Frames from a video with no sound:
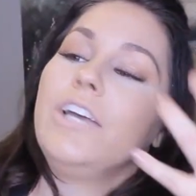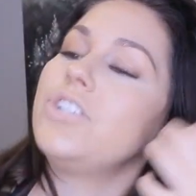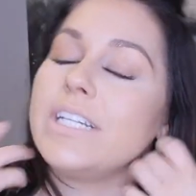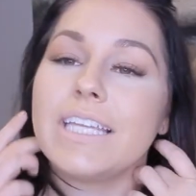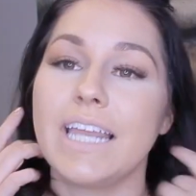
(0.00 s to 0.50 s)

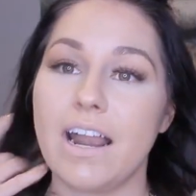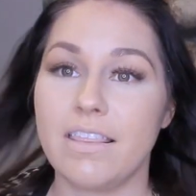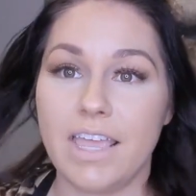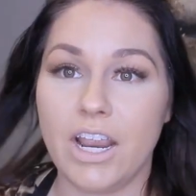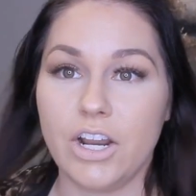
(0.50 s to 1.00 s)
trying to get out
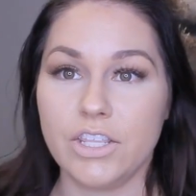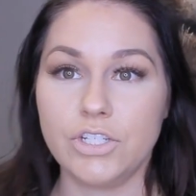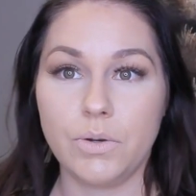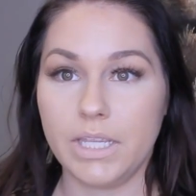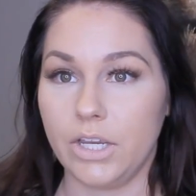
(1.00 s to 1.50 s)
of the hair and then
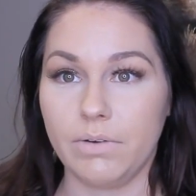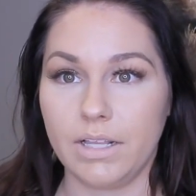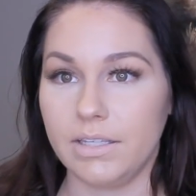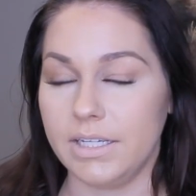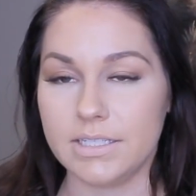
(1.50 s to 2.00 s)
toning it
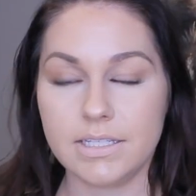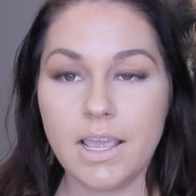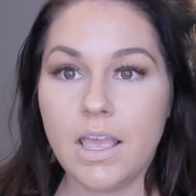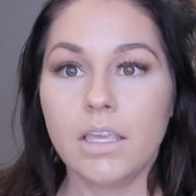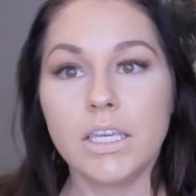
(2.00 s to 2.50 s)
correctly is,
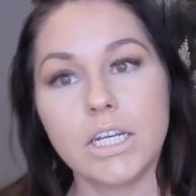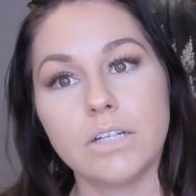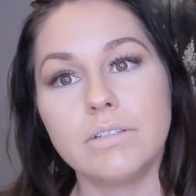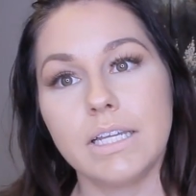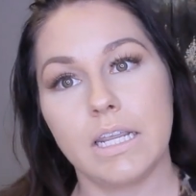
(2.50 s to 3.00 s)
you
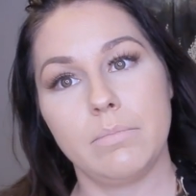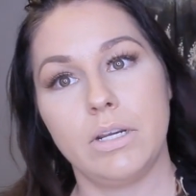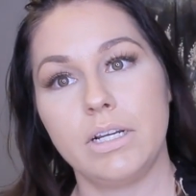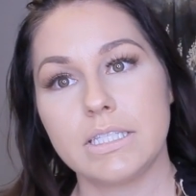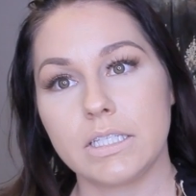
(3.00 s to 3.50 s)
know, a nightmare.